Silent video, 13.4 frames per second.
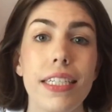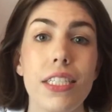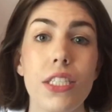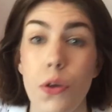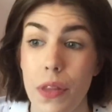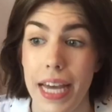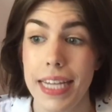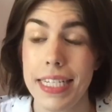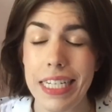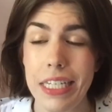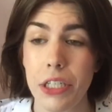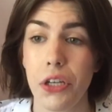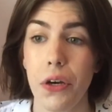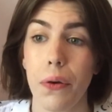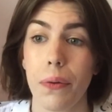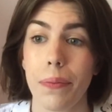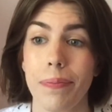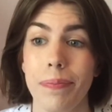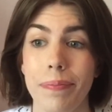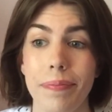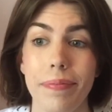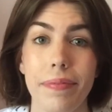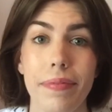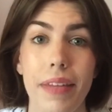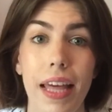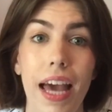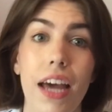So that didn't go
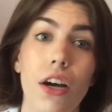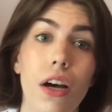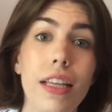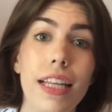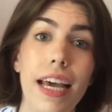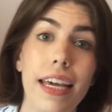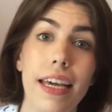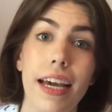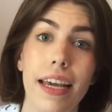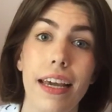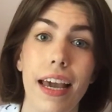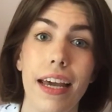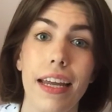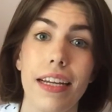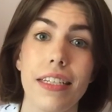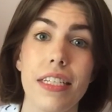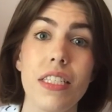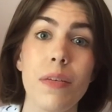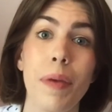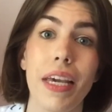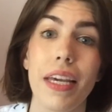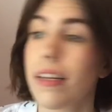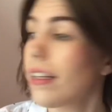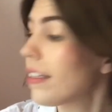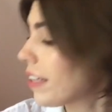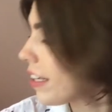at all like I had anticipated.